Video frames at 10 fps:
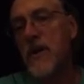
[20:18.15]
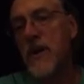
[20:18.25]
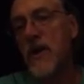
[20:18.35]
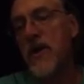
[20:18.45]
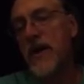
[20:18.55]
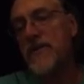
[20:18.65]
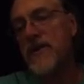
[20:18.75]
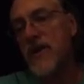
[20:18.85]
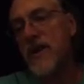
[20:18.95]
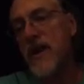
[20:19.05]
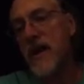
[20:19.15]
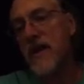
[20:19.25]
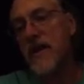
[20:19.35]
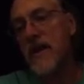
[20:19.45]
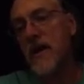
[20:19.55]
You know, you have to turn the
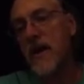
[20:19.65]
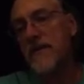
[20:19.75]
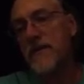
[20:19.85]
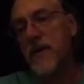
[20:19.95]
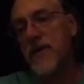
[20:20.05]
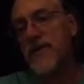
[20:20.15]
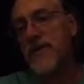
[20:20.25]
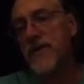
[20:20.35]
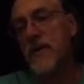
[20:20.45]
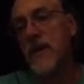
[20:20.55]
LED on first,